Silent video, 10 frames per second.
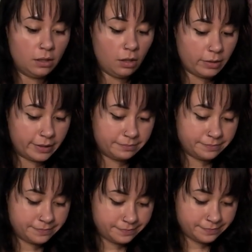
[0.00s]
All right,
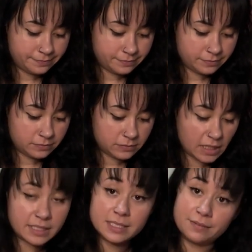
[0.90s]

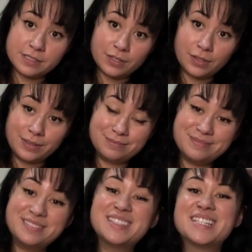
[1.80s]
that's enough stalling.
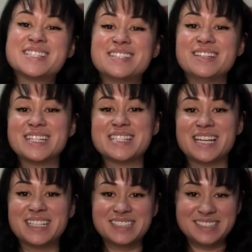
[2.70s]
Let's do this thing.